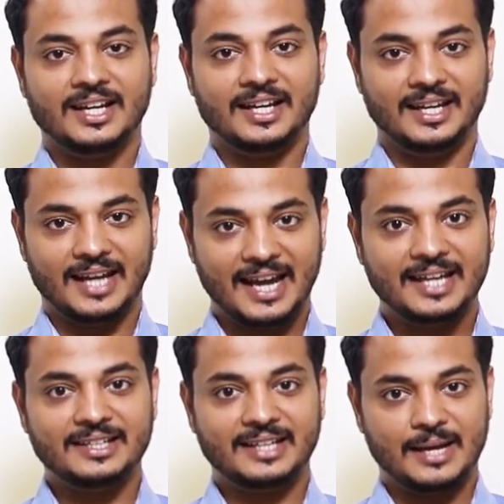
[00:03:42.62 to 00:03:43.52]

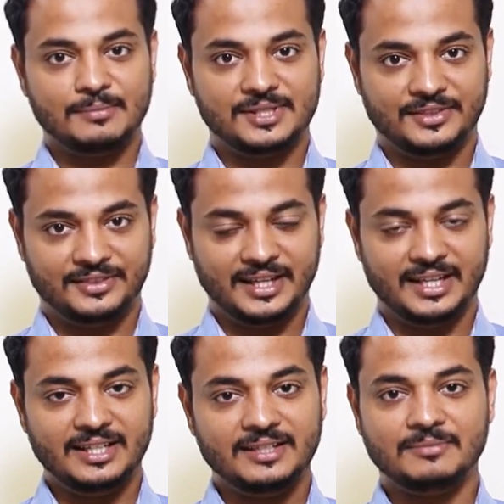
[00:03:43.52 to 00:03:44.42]
9 times
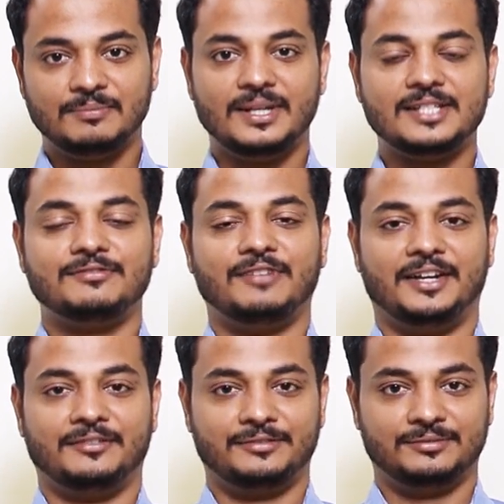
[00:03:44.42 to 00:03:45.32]
3 plus 5.
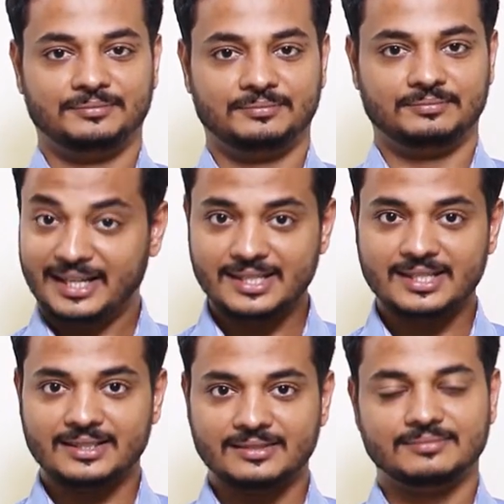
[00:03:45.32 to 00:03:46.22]
That is
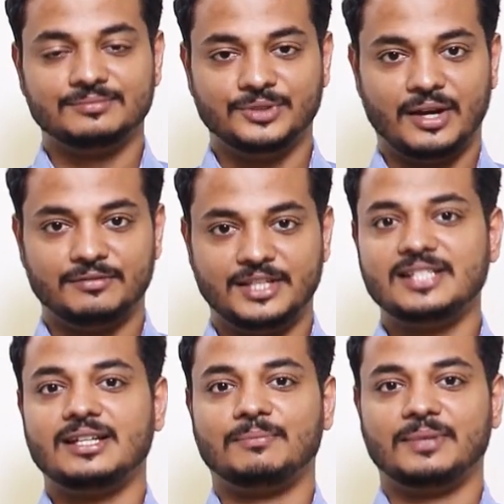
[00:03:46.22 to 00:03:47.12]
it. You have
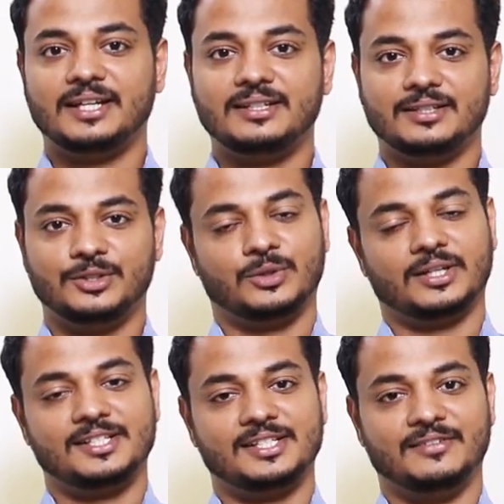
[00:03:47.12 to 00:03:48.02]
just applied
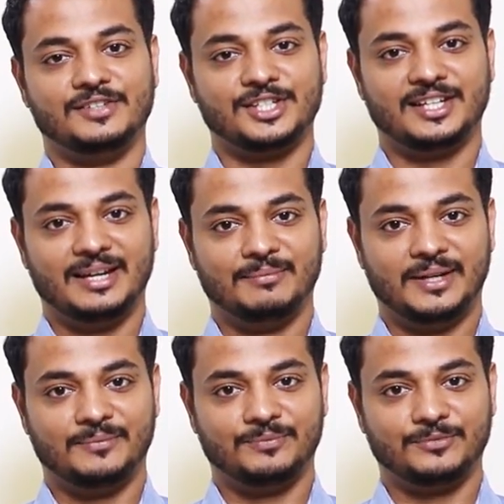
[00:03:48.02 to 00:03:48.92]
Euclid's division
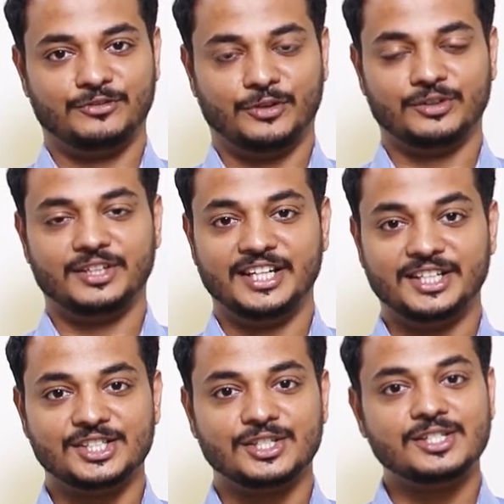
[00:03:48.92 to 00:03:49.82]
lemma for the
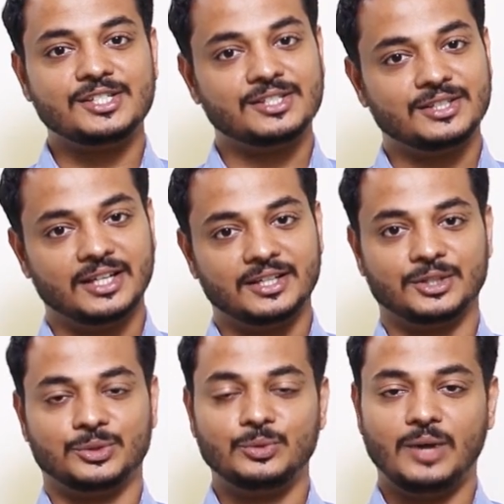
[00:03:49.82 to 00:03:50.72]
integers
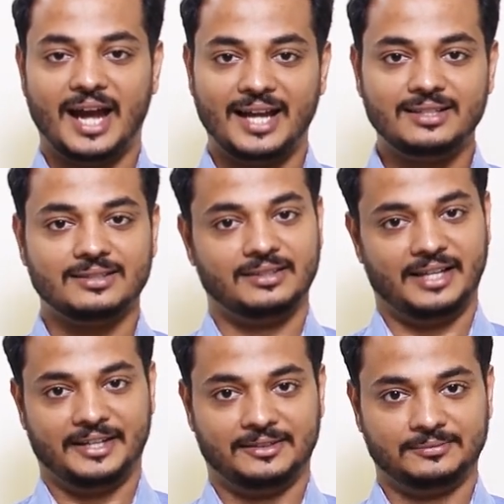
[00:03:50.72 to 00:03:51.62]
32 and
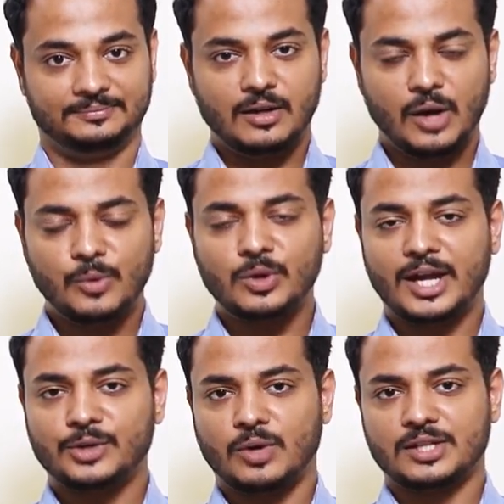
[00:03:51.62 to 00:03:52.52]
9. Now I would
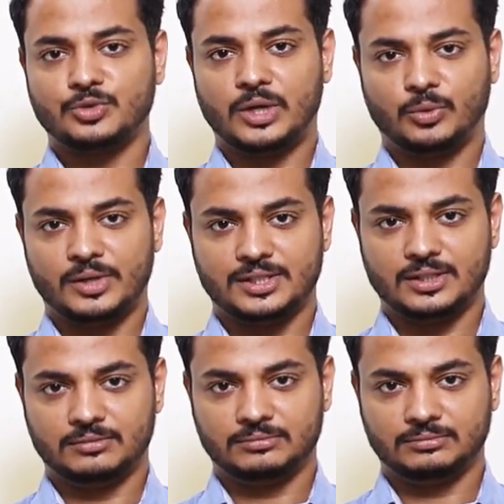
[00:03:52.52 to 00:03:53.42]
like to ask you a
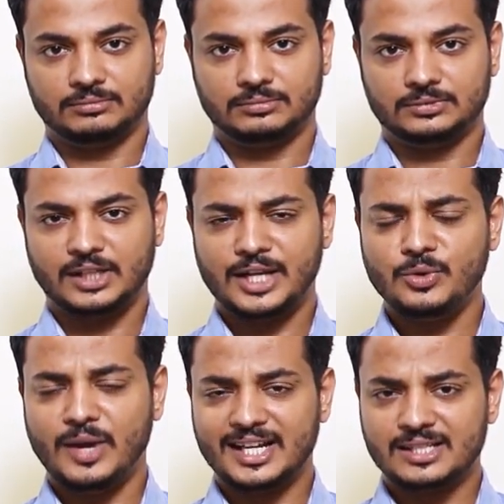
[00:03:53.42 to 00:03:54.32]
question. Can
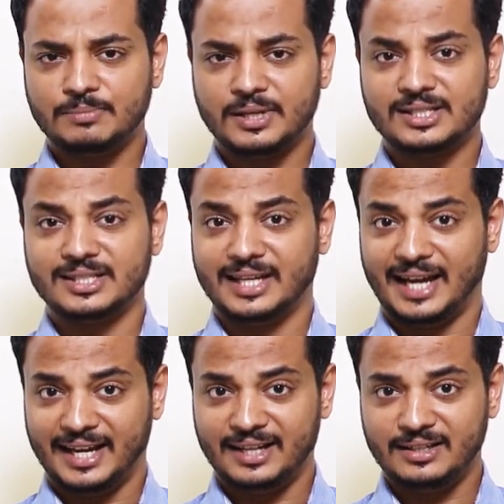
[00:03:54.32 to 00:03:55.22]
you express
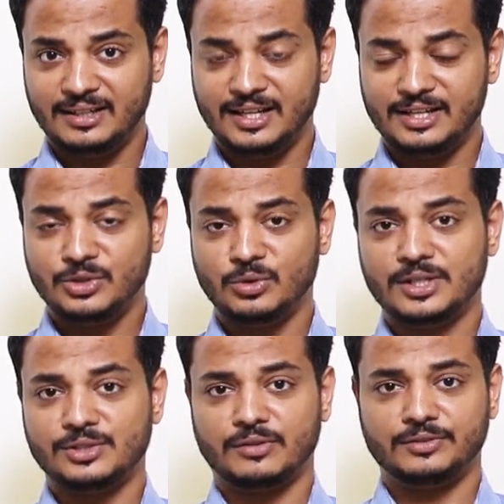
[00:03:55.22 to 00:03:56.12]
9 in
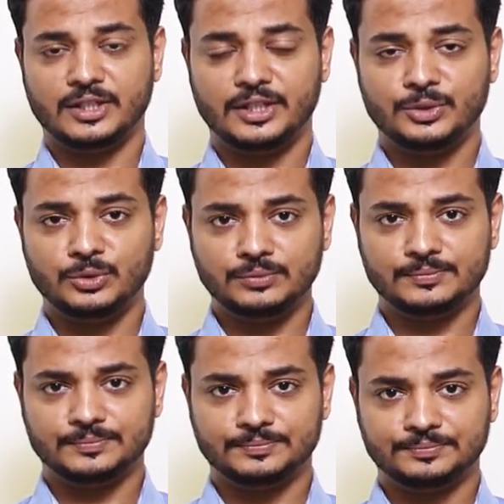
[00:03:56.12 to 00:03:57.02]
units of 32?